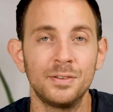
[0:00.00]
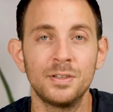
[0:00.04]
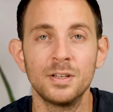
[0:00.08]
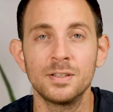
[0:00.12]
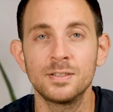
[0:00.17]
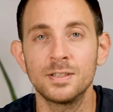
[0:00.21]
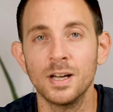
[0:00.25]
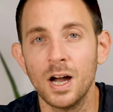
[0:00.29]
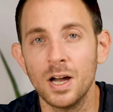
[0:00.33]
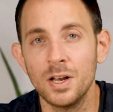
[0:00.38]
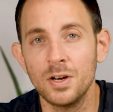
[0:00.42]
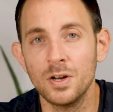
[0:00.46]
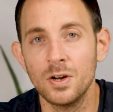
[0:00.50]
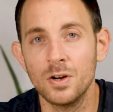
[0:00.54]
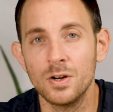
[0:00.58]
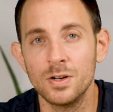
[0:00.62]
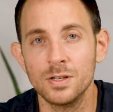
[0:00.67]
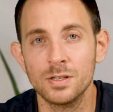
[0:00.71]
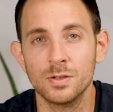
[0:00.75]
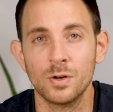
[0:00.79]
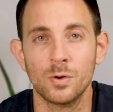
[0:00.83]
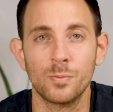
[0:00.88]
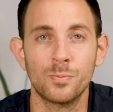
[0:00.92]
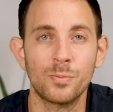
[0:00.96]

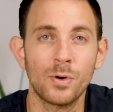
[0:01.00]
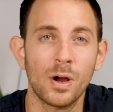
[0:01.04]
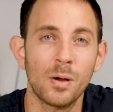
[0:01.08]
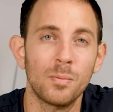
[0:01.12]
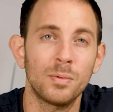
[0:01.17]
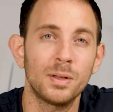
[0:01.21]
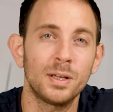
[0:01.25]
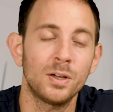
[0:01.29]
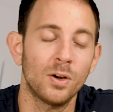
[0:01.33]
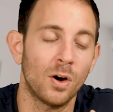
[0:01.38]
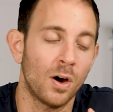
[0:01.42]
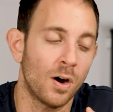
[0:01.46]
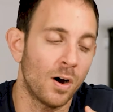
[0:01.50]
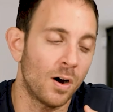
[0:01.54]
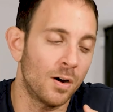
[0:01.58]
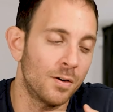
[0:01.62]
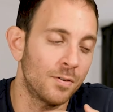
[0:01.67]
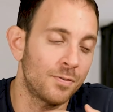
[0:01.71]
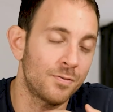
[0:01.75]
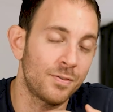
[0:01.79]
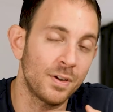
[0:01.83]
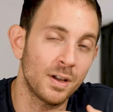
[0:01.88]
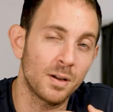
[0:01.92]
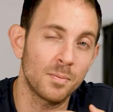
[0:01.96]
designers are probably
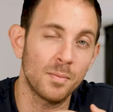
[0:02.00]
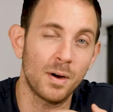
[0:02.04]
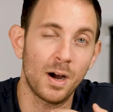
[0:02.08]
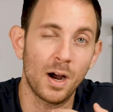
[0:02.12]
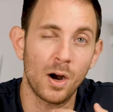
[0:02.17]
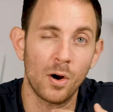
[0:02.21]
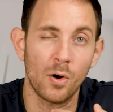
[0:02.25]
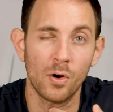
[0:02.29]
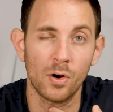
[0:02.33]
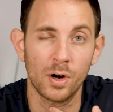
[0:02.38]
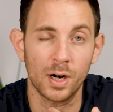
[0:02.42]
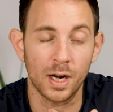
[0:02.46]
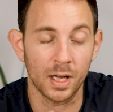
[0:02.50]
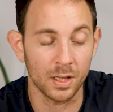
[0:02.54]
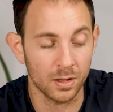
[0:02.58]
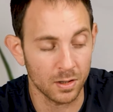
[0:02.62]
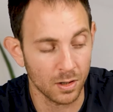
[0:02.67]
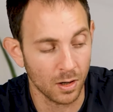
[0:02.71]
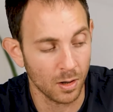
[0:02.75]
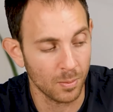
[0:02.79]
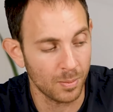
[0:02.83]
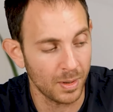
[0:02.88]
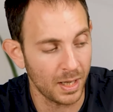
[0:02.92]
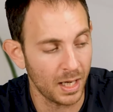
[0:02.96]
on Figma or on
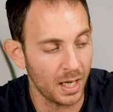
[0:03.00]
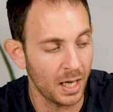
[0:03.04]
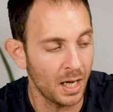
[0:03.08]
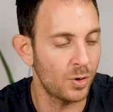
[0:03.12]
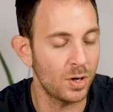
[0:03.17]
Adobe.